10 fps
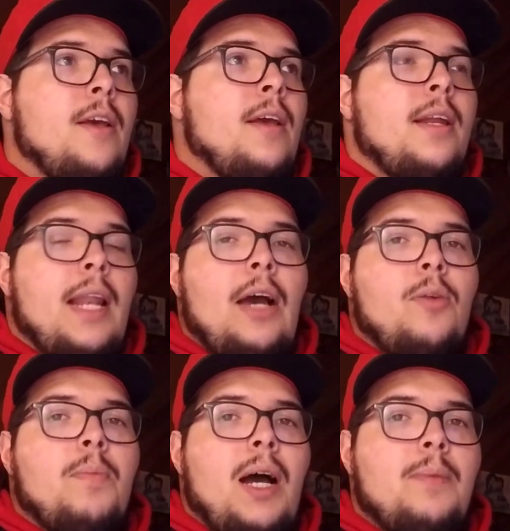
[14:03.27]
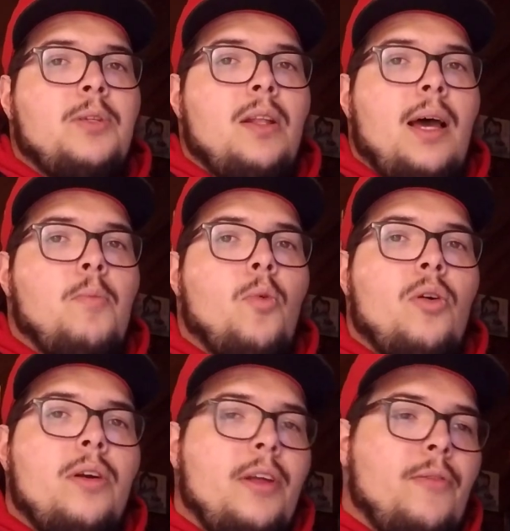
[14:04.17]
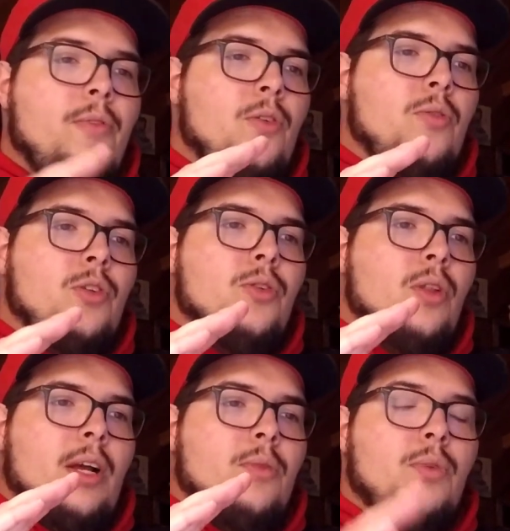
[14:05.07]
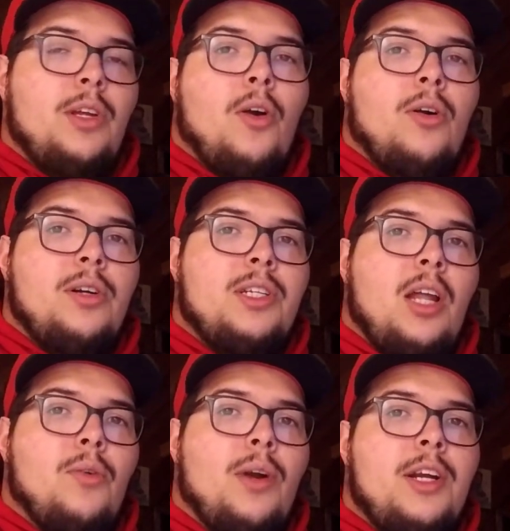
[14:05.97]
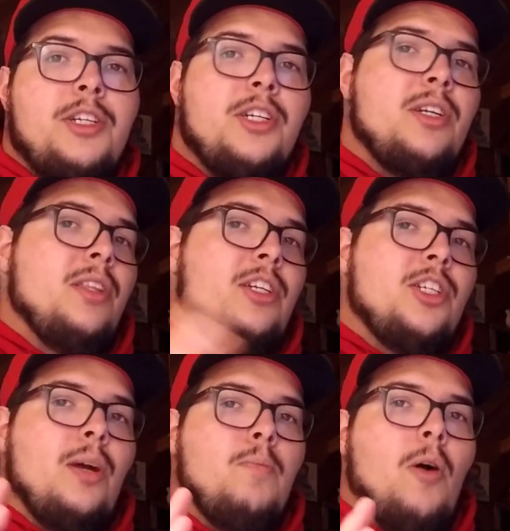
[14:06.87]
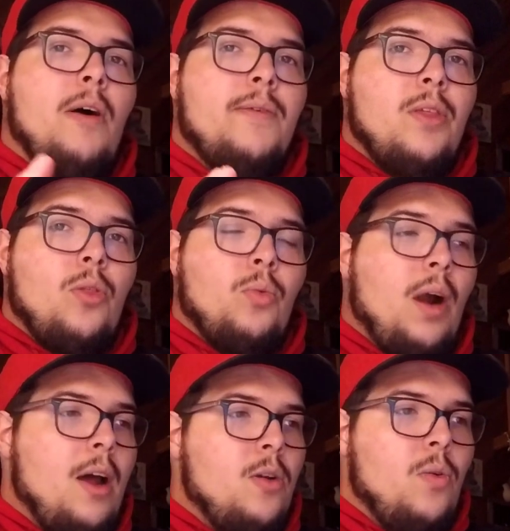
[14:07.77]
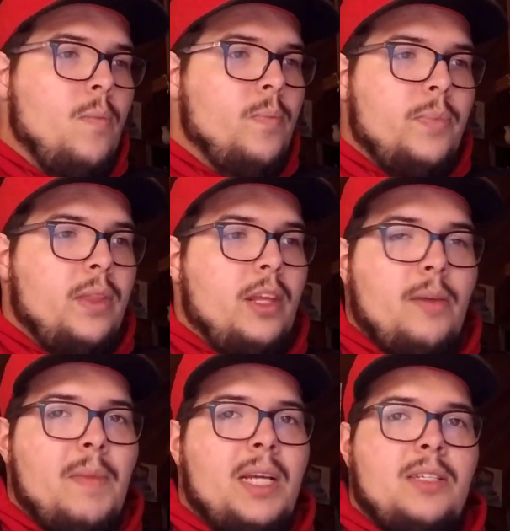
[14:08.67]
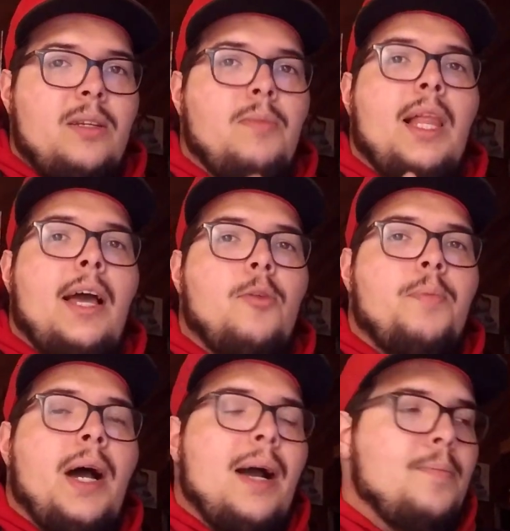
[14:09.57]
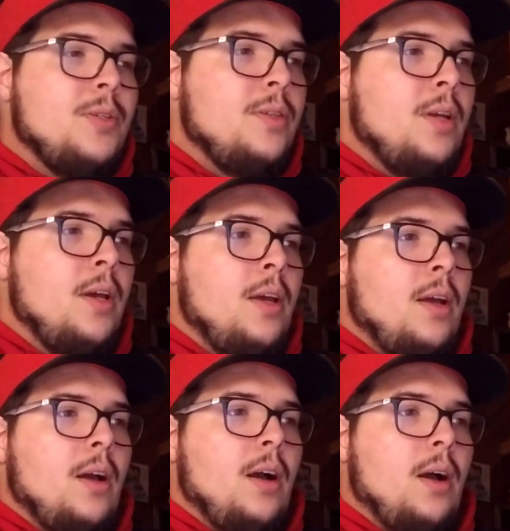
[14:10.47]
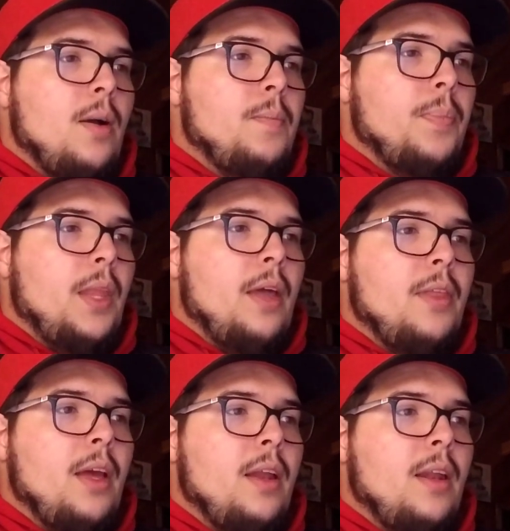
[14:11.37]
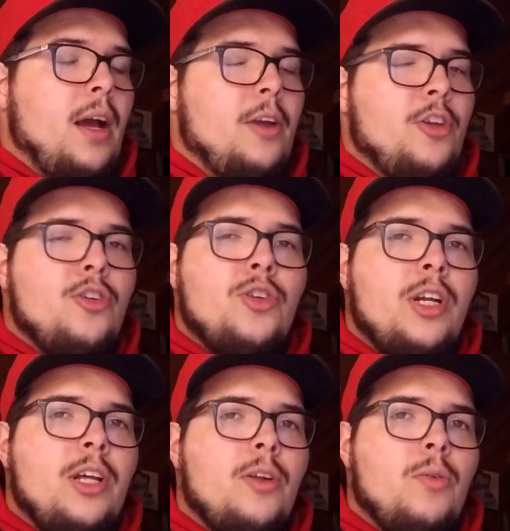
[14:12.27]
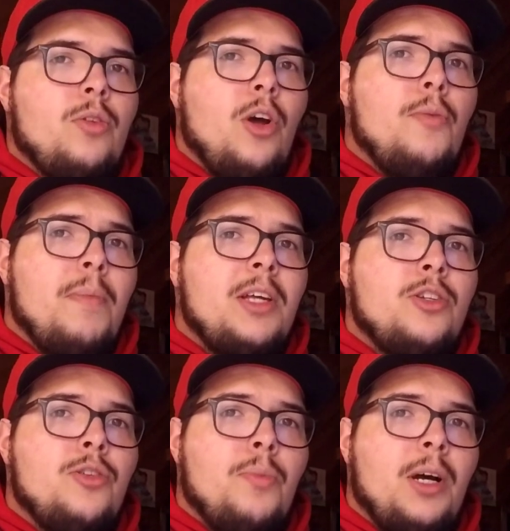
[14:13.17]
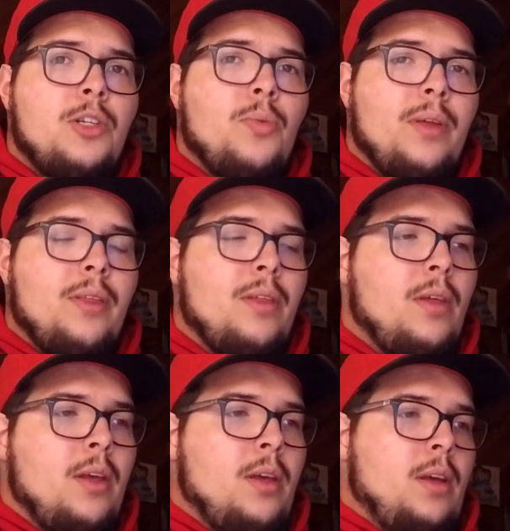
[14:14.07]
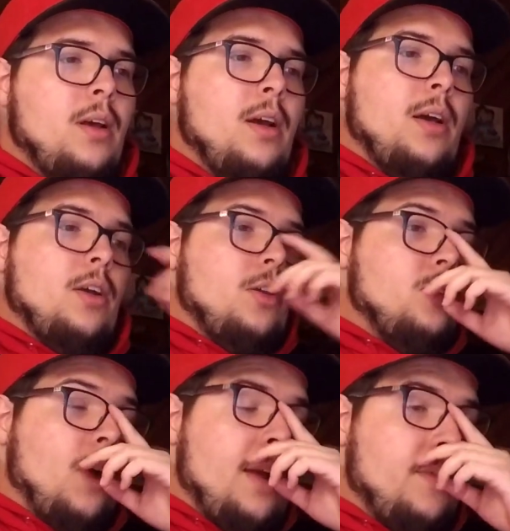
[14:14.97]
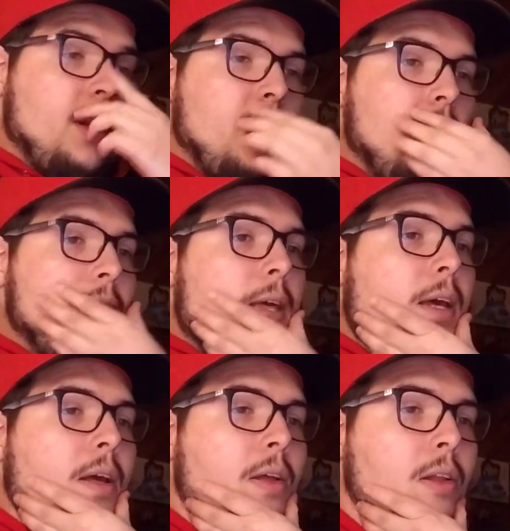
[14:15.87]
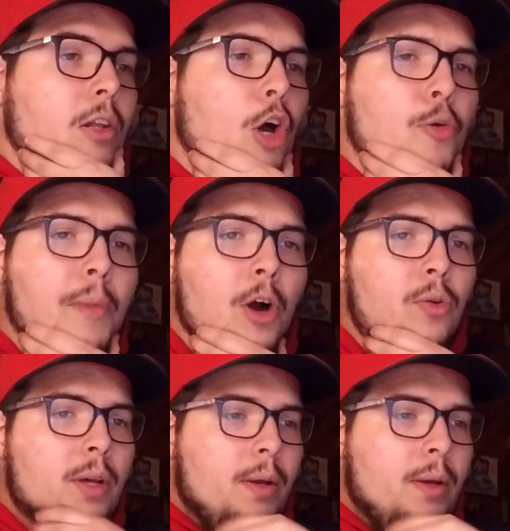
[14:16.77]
Now it pops a lot more if you do like a really hard acceleration and then jump off the throttle. Then it makes some loud pops. And then I usually don't mess too much with driving in the low mode,